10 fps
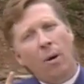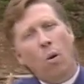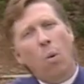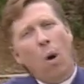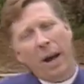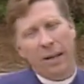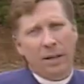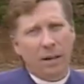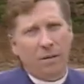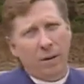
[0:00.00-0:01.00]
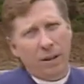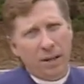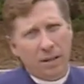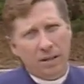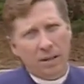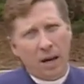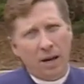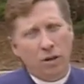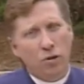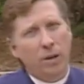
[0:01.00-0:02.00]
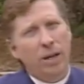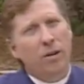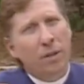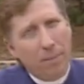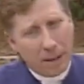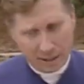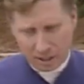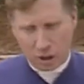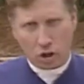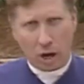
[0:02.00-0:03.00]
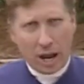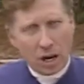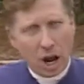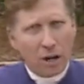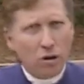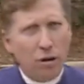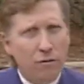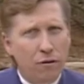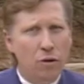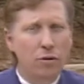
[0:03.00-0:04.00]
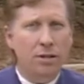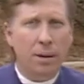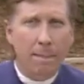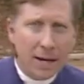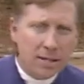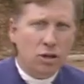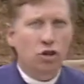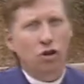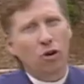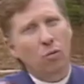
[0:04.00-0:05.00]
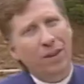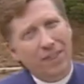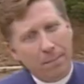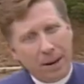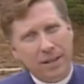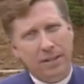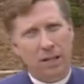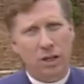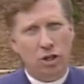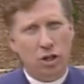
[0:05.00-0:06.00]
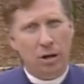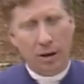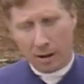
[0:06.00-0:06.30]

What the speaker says: quiet enough on the inside to hear the message and not to confuse the messenger with the message.